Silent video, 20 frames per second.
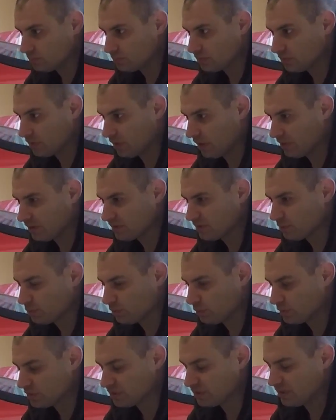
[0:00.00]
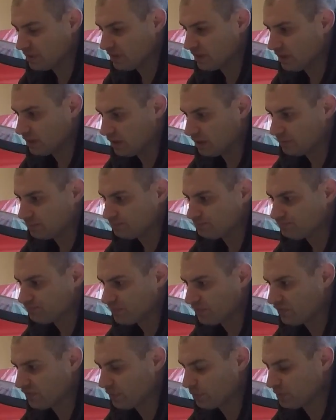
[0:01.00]
I think it was the, I
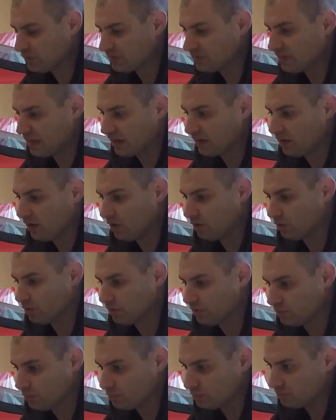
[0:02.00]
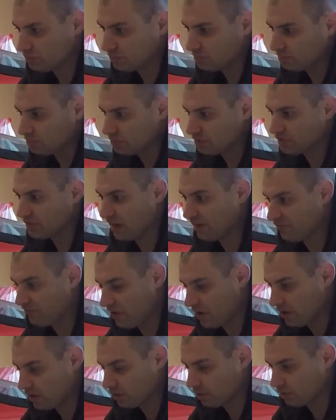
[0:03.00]
forget what the exact color,
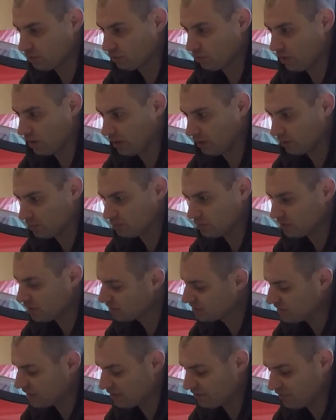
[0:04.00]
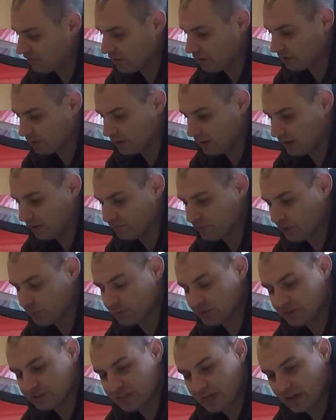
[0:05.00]
sapphire, not sapphire. I forget what
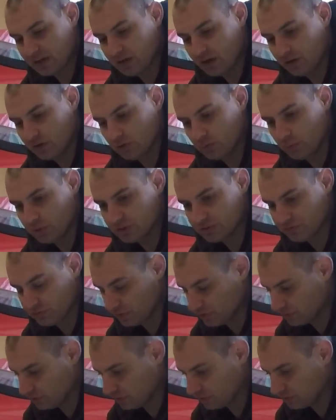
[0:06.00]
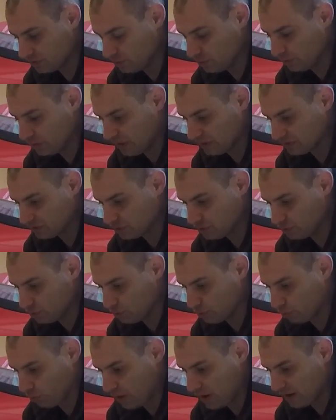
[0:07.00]
the exact color was for the 2002
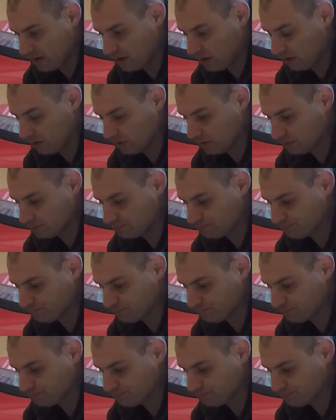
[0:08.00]
gray color.